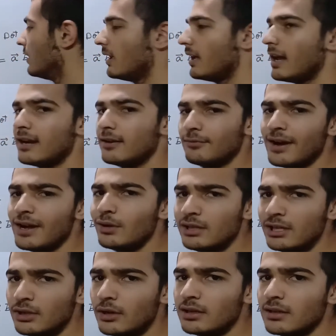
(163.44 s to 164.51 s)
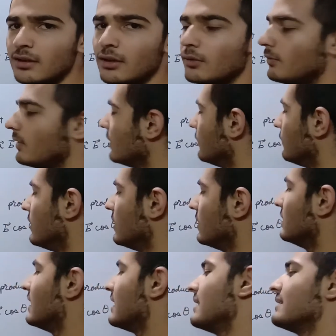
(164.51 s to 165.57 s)
And why only dot? Well,
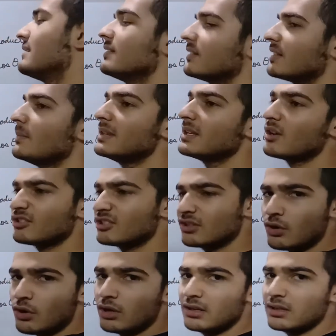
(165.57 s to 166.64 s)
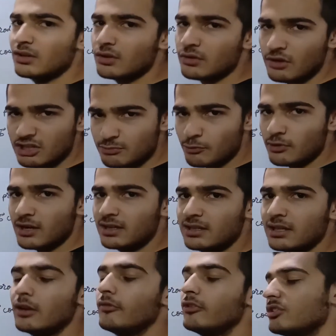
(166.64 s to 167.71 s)
there is something called a cross product,
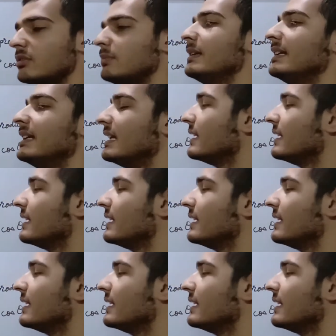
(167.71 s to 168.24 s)
which we'll be dealing